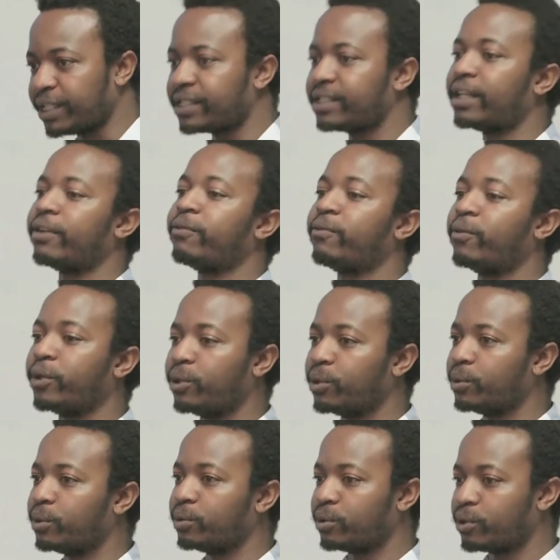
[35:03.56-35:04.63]
start for
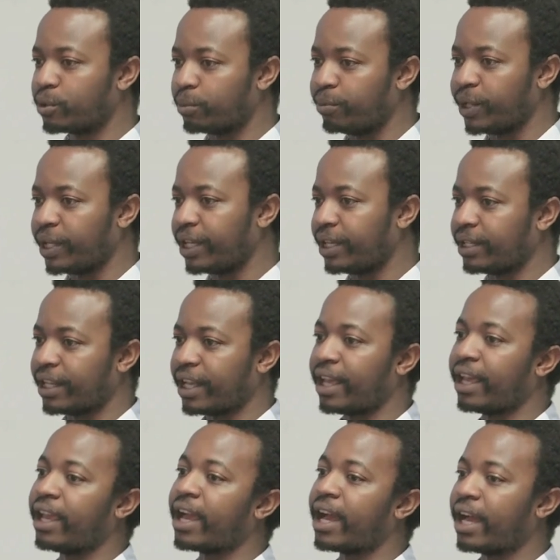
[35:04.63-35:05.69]
you to begin
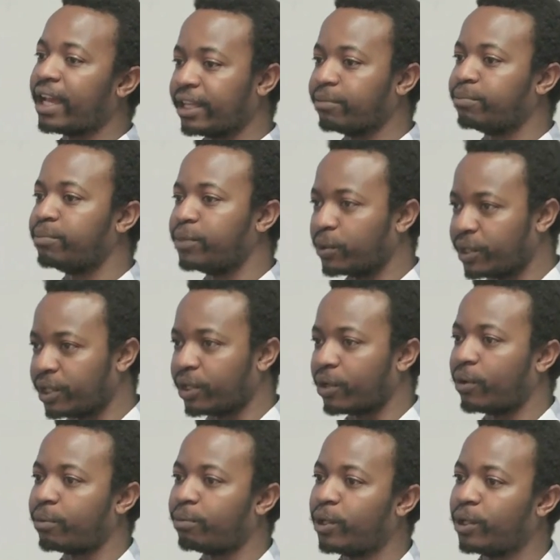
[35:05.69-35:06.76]
AI and building
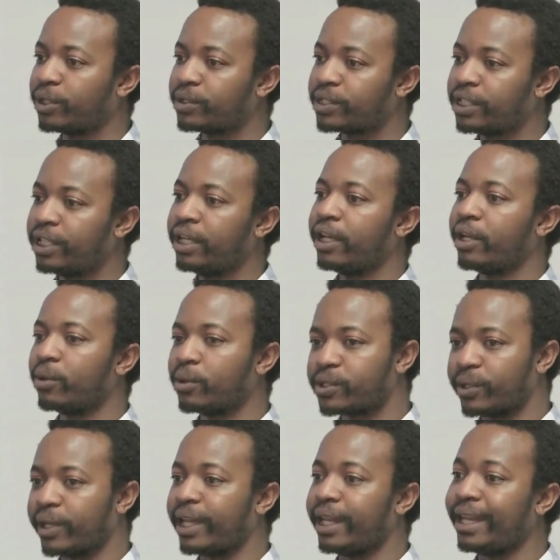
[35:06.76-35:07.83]
your own models, and
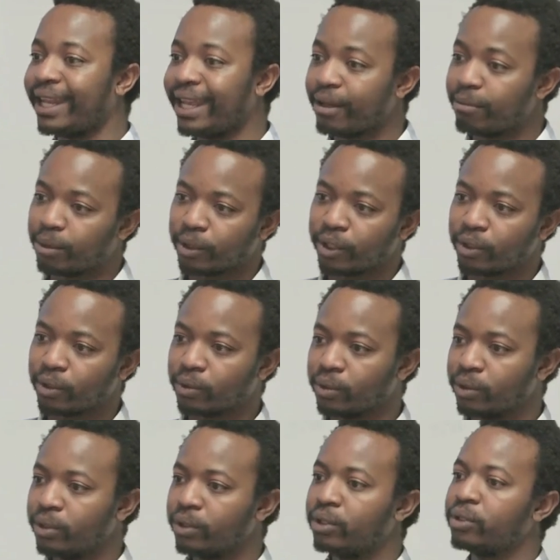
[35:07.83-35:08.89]
also enable you
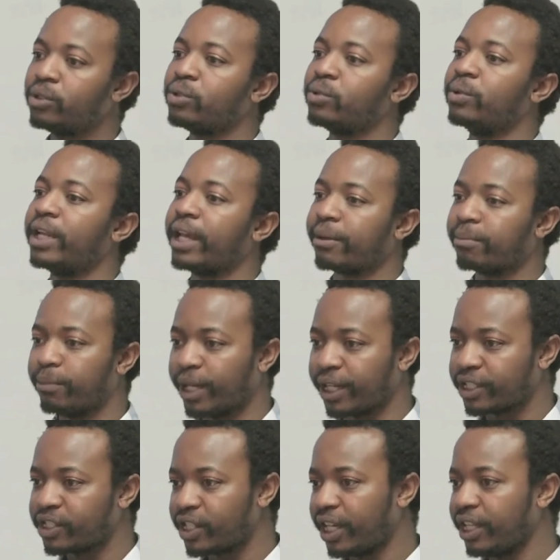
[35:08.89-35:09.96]
to like
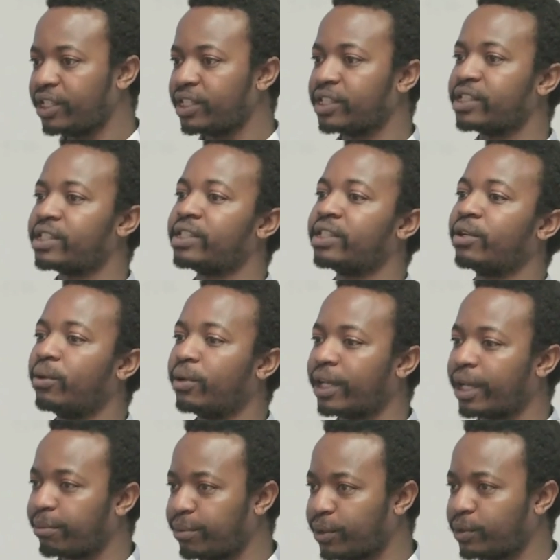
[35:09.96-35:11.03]
make changes or
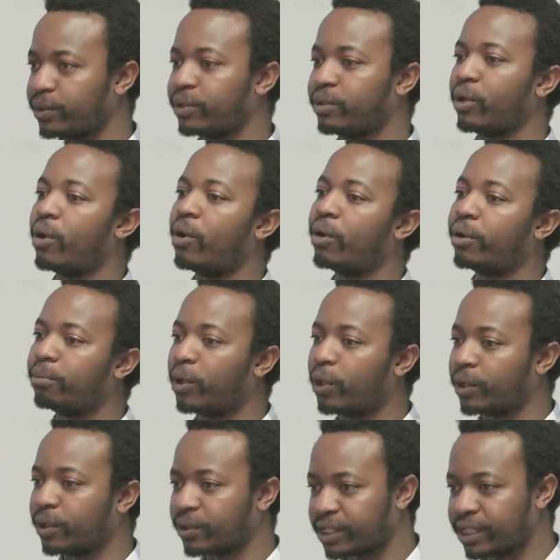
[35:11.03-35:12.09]
like build your own
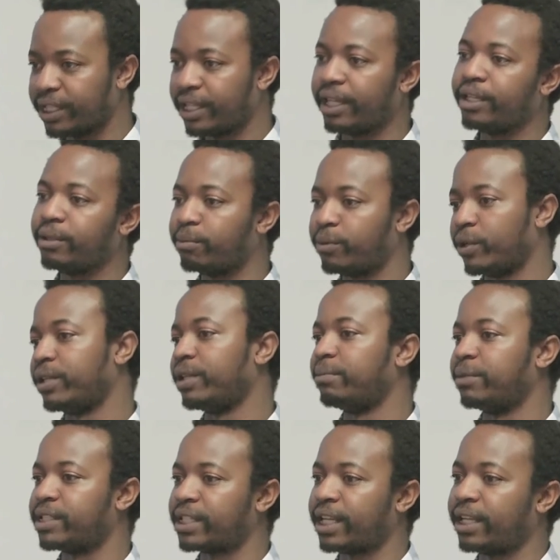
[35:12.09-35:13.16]
models and import them
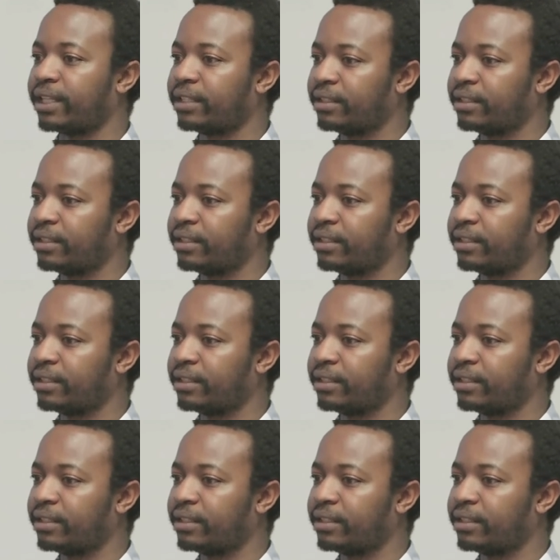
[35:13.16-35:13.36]
inside.